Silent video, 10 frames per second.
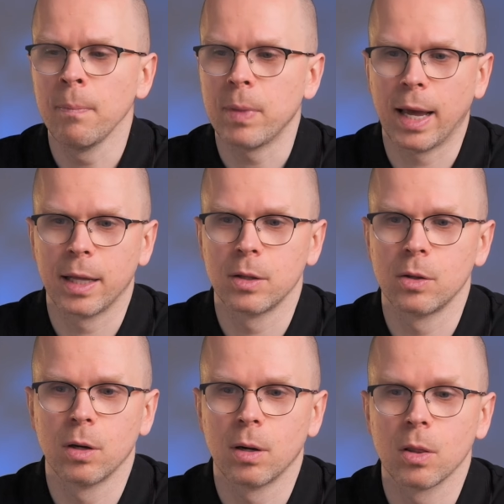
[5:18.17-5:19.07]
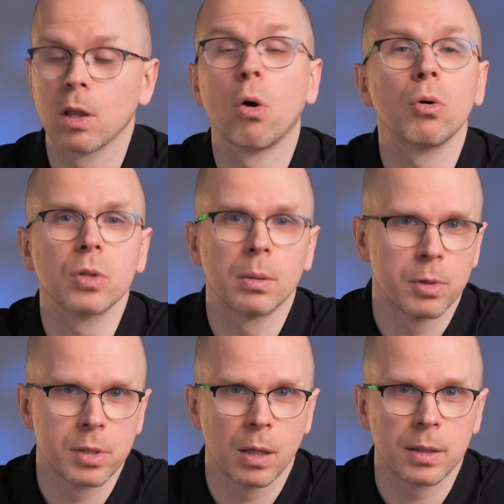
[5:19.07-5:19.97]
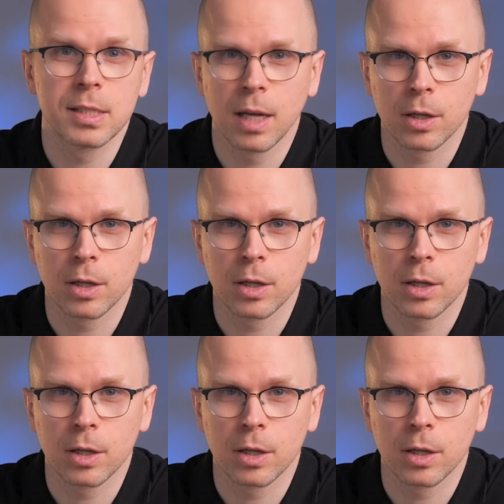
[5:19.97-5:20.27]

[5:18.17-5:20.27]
and the long-term result is not